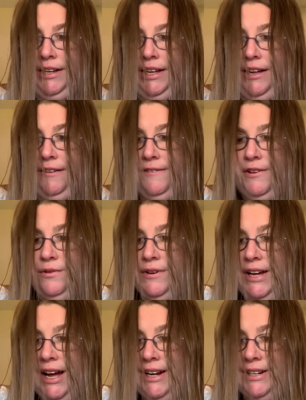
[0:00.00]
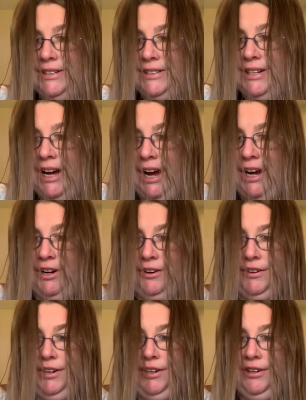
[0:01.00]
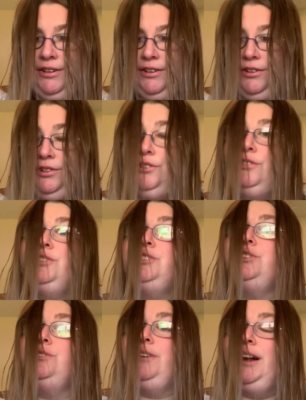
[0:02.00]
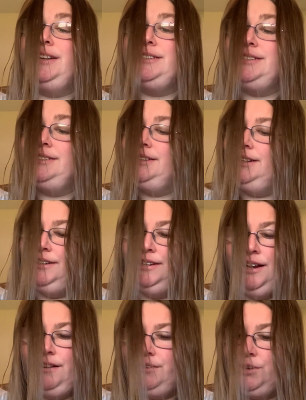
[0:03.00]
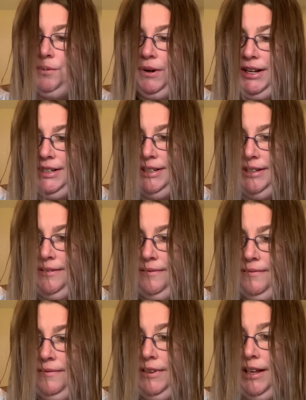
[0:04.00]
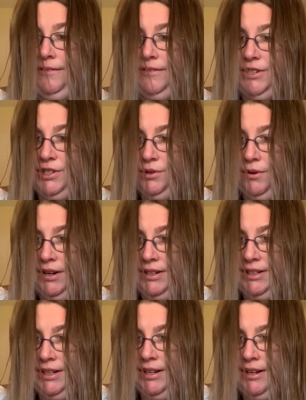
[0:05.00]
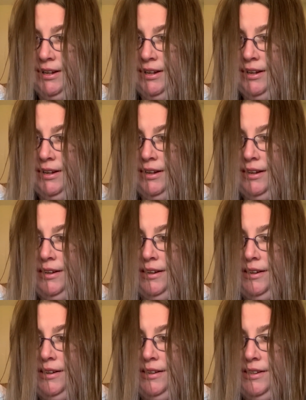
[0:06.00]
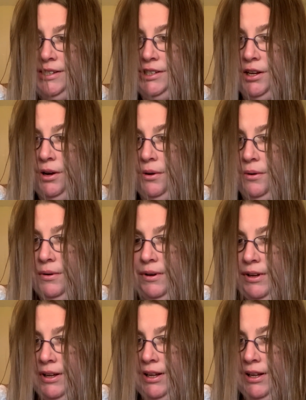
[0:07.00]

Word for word: If you get tired, learn to rest. Never quit. Life is short. So